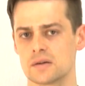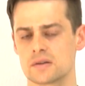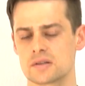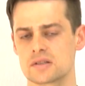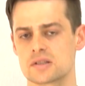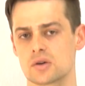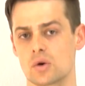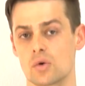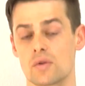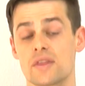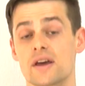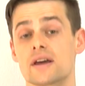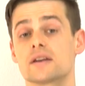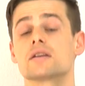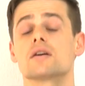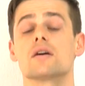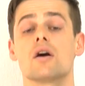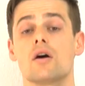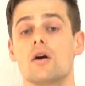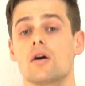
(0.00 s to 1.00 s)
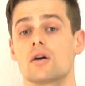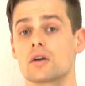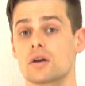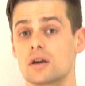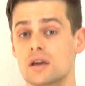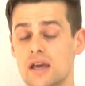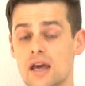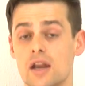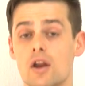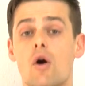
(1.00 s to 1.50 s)
So that
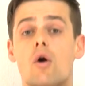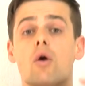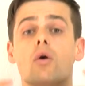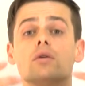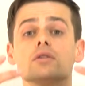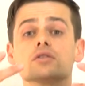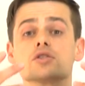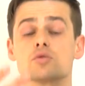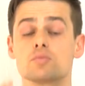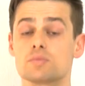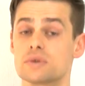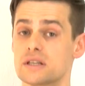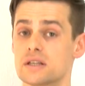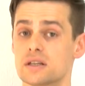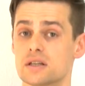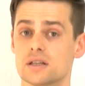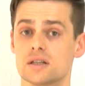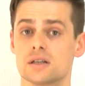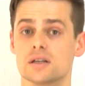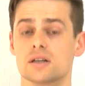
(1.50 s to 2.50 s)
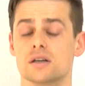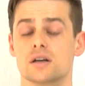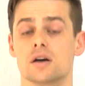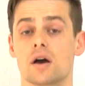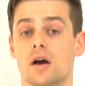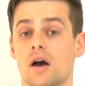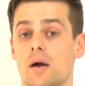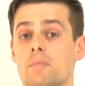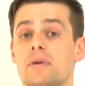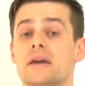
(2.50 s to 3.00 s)
can also be
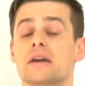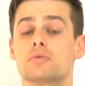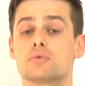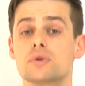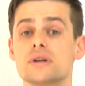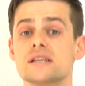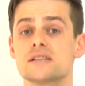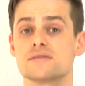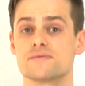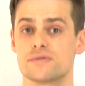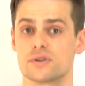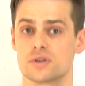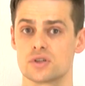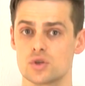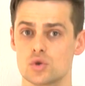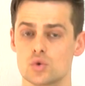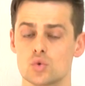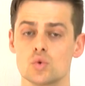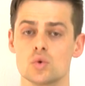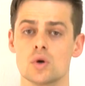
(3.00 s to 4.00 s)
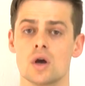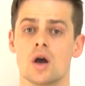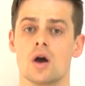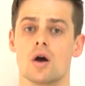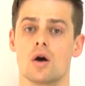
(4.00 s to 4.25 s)
a big reason for you